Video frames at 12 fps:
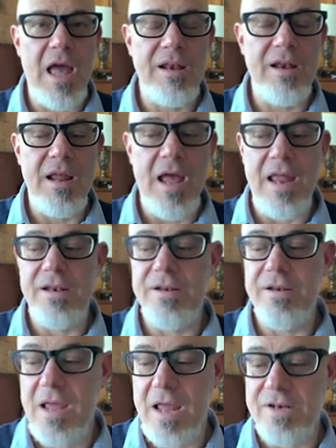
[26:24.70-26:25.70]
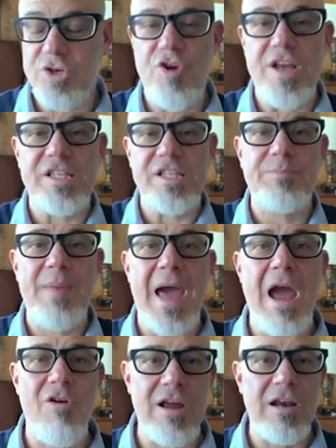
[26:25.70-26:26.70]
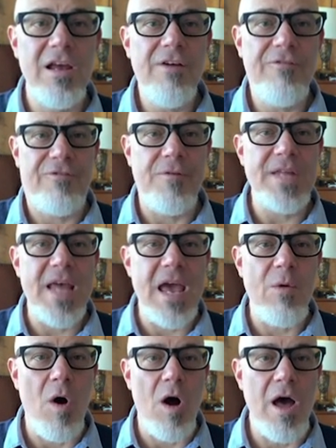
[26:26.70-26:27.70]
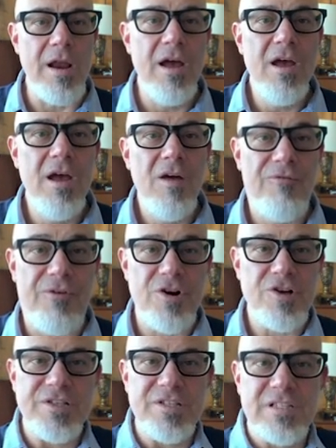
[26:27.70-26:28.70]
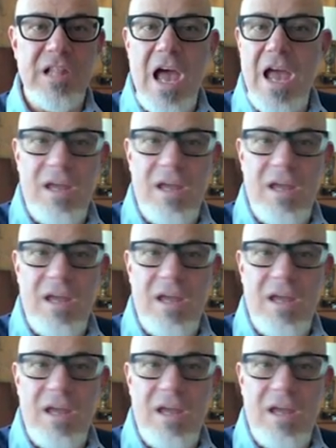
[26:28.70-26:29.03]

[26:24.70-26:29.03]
and transparent from day one, versus